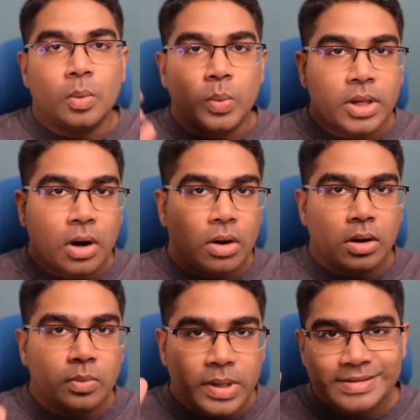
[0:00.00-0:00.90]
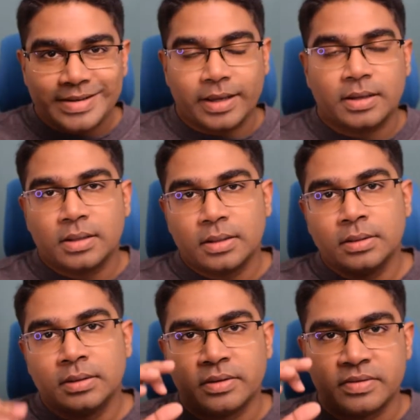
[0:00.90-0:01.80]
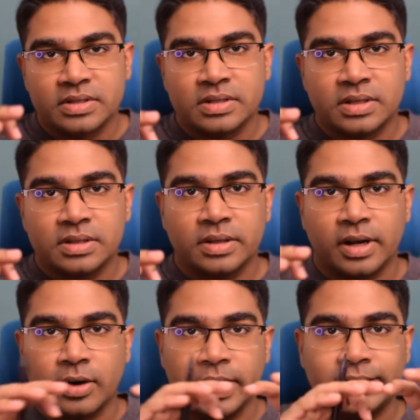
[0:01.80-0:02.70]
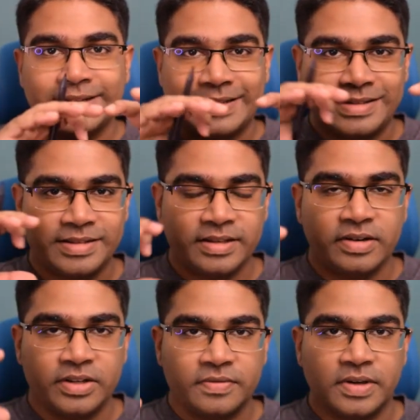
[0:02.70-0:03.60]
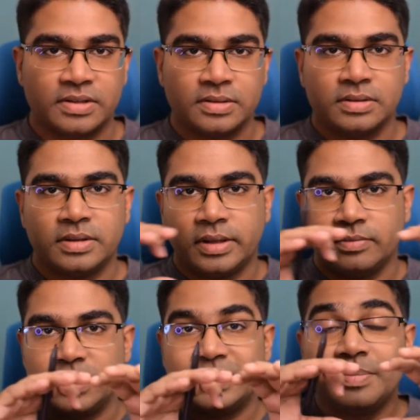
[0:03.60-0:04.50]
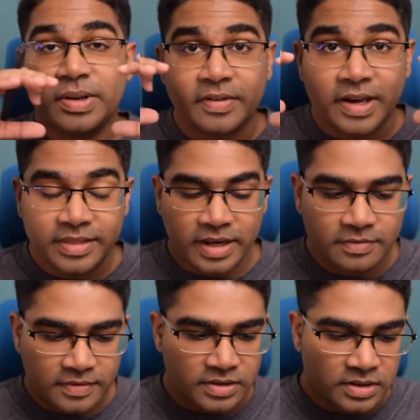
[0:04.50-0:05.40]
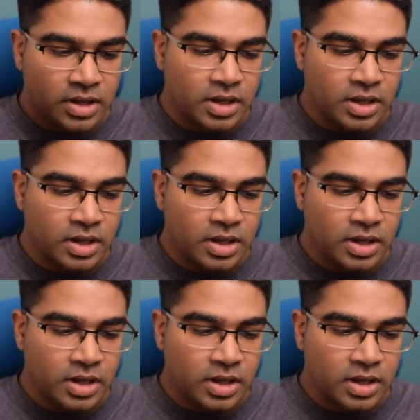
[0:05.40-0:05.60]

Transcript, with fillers: We always tackle the resistors that are connected in series first. We simplify that first.